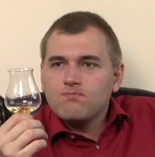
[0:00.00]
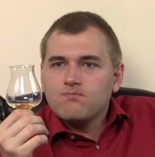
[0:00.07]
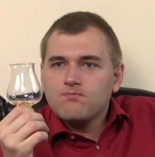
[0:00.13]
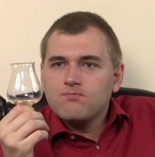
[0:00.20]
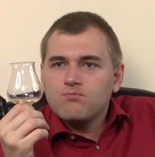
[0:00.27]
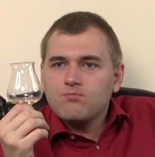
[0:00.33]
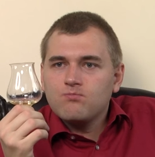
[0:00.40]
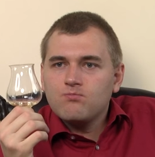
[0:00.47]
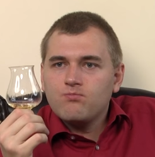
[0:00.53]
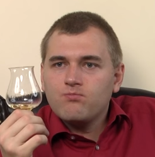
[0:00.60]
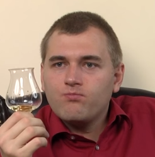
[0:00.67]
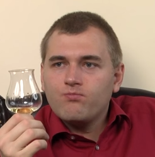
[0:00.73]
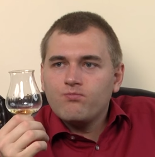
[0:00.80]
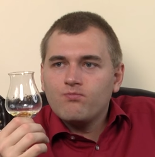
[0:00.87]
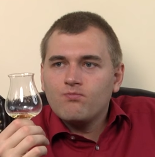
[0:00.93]

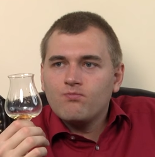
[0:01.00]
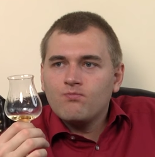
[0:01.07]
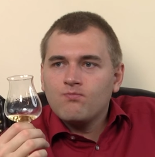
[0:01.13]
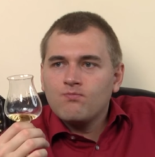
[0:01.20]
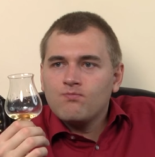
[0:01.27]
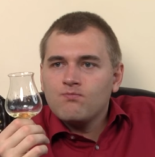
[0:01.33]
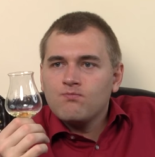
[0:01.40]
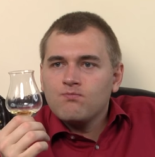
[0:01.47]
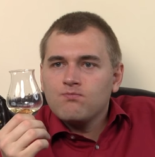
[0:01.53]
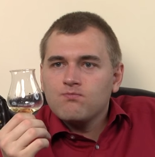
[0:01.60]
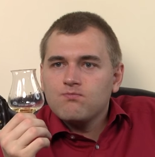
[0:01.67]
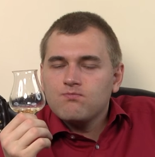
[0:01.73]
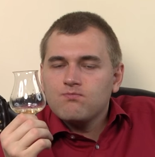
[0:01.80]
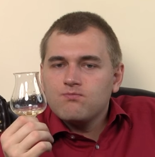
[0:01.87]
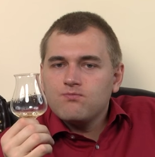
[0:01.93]

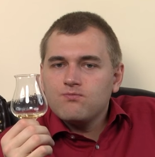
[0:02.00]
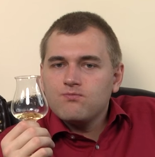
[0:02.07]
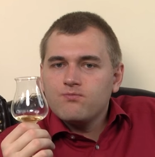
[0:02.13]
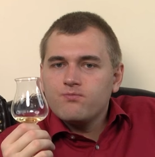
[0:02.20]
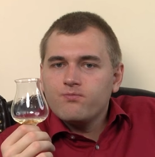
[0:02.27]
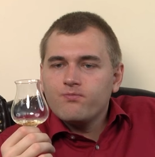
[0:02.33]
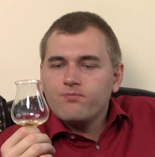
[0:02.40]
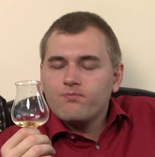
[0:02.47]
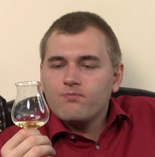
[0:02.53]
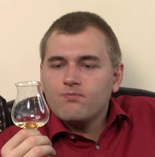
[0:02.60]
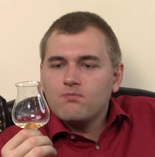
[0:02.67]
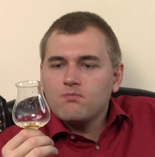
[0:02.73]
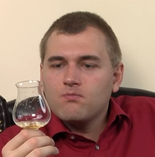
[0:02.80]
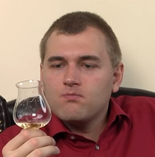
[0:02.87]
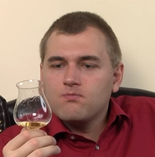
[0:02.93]

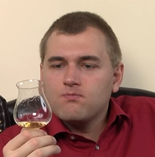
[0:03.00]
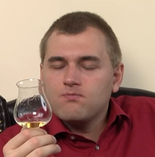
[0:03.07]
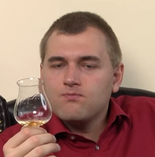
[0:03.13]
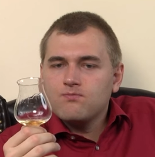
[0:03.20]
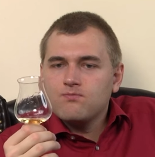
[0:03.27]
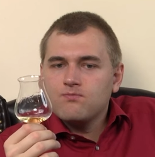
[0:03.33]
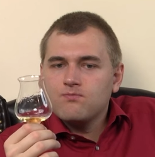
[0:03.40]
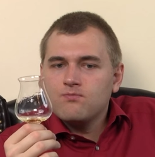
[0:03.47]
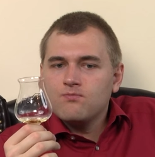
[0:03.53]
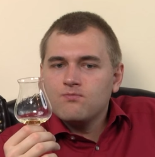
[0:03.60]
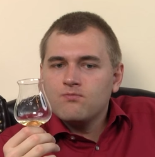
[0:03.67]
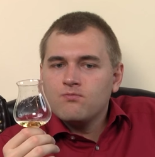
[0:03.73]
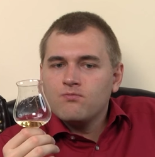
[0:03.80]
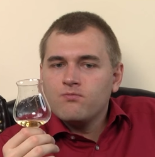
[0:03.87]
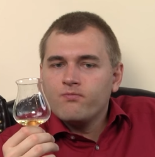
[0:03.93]

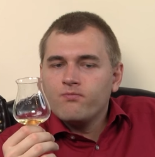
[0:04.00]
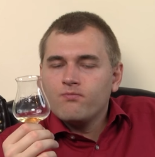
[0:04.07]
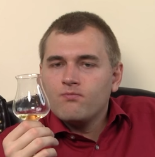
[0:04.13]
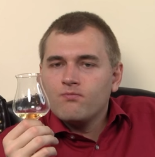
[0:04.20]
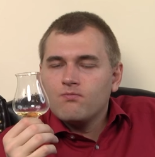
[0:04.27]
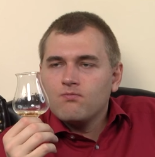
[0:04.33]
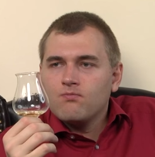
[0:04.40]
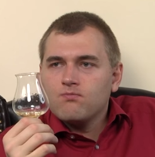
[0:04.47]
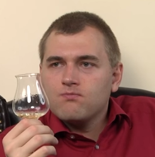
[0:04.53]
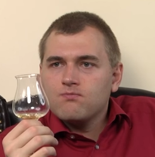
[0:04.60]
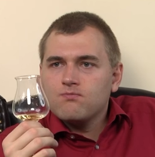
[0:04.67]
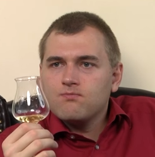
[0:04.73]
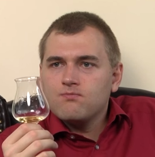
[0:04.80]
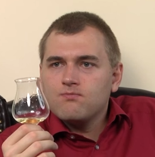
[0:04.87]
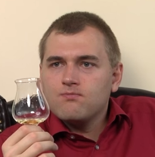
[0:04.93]

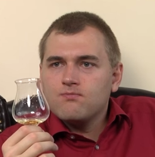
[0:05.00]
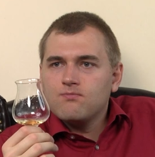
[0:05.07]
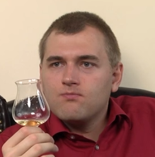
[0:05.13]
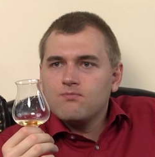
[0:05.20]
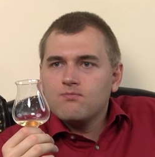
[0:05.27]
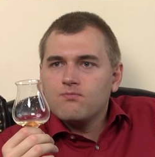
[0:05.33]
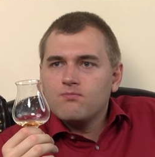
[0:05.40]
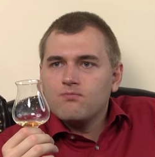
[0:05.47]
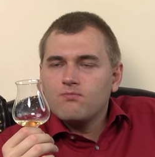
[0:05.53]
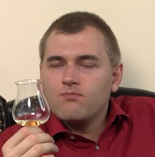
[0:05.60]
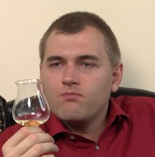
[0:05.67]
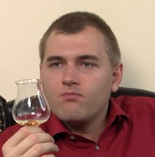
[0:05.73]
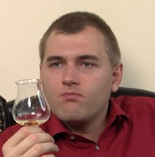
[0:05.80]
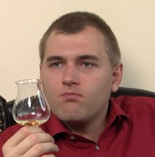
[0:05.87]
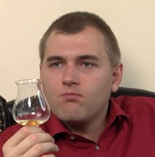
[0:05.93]

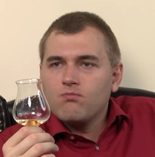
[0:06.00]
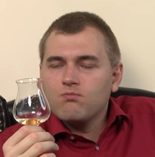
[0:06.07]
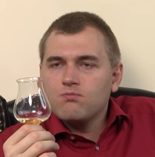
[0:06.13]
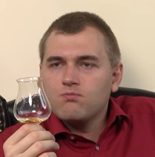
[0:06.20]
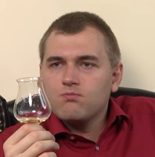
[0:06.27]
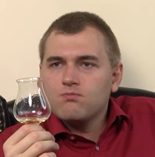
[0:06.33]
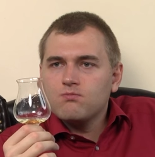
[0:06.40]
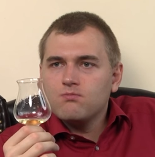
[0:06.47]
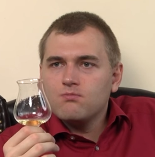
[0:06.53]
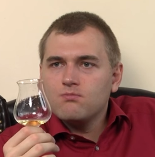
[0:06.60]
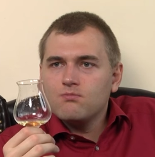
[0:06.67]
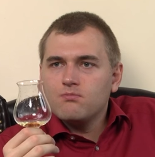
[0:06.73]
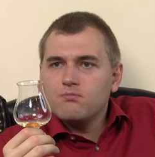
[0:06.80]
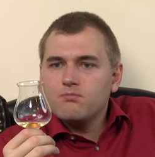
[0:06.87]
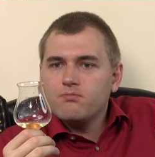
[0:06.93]

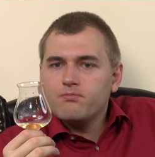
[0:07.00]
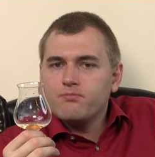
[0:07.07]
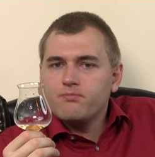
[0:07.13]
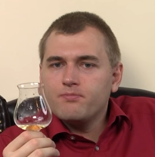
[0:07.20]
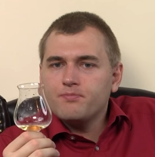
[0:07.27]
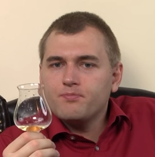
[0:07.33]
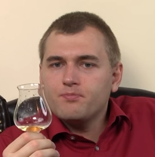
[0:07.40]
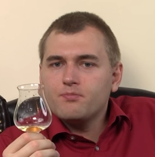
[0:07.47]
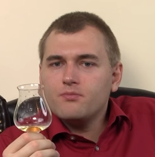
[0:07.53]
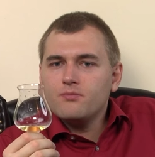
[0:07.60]
(silence)